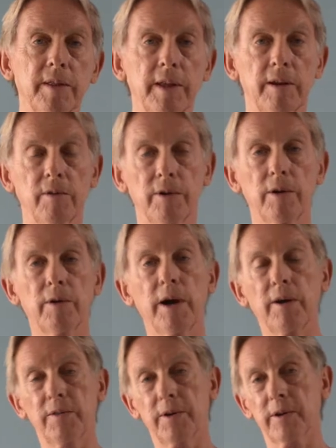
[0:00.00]
They don't know
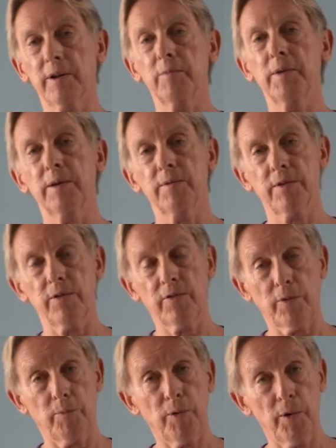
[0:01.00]
how they're going to be able to
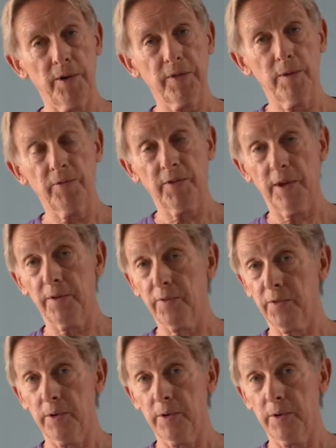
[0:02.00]
support themselves,